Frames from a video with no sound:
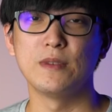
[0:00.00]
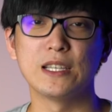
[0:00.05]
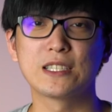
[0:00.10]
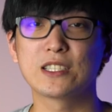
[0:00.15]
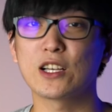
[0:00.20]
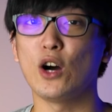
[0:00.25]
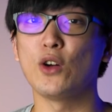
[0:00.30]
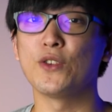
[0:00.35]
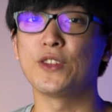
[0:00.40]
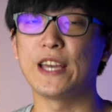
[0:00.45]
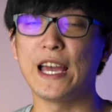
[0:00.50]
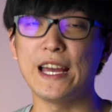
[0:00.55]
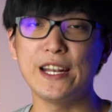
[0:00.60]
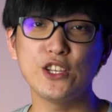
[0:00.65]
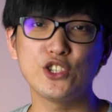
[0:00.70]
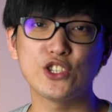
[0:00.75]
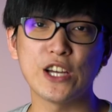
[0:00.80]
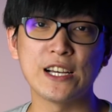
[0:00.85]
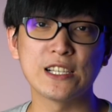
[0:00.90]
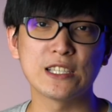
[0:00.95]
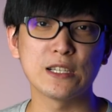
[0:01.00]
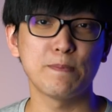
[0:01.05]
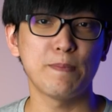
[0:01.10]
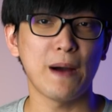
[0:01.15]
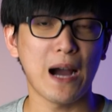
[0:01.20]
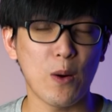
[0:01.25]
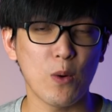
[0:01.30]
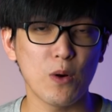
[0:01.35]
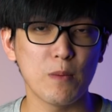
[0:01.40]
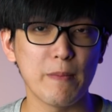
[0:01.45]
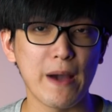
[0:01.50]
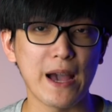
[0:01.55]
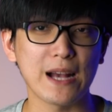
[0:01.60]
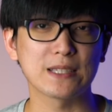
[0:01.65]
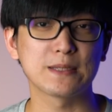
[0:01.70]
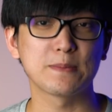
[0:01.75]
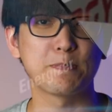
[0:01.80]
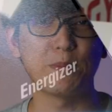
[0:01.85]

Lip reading: It's called the Energizer Power Max